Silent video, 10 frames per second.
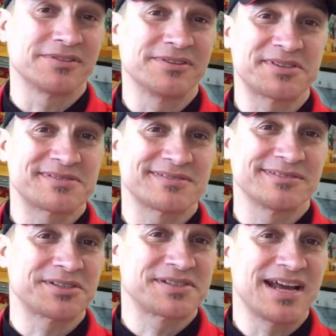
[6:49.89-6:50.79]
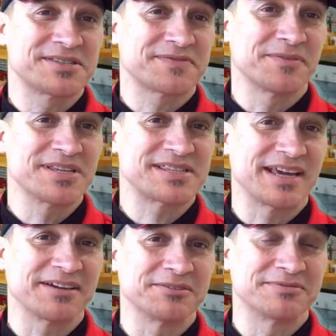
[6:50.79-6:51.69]
It looks nice from this
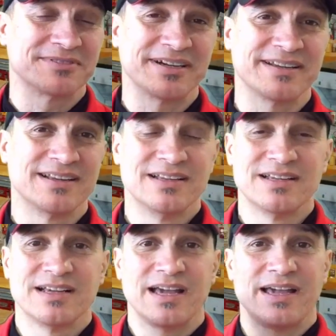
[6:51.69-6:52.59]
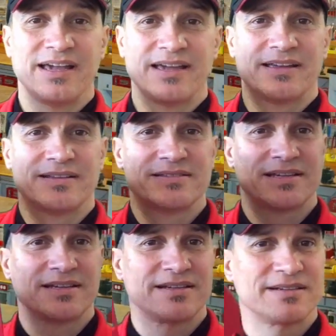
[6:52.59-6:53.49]
angle, right? And
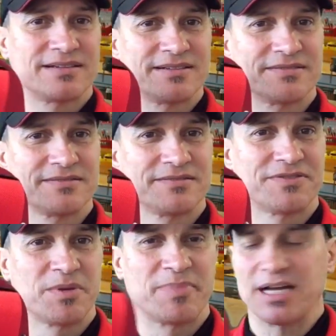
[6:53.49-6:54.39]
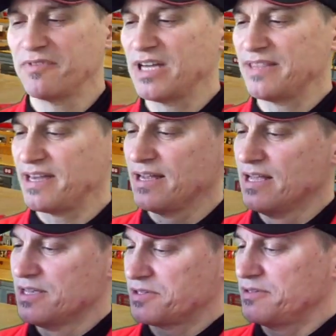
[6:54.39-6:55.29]
from the back we've got that.
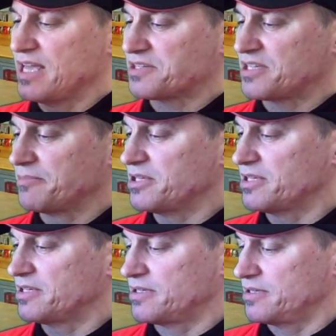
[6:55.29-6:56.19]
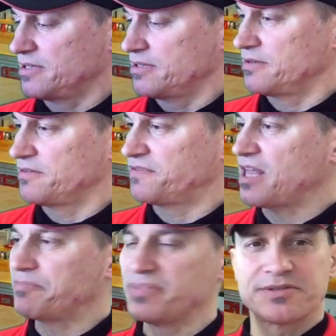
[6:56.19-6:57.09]
So next I'm gonna
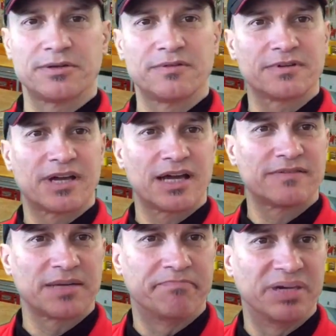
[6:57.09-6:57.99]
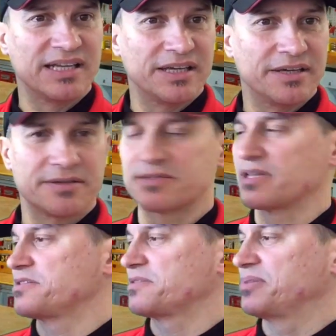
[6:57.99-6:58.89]
flop these over, kind of like bunny ears,
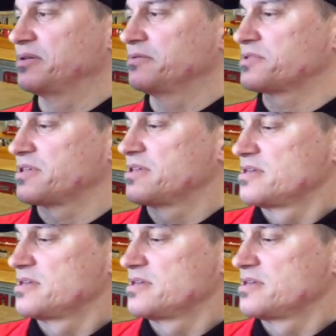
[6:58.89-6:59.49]
I suppose.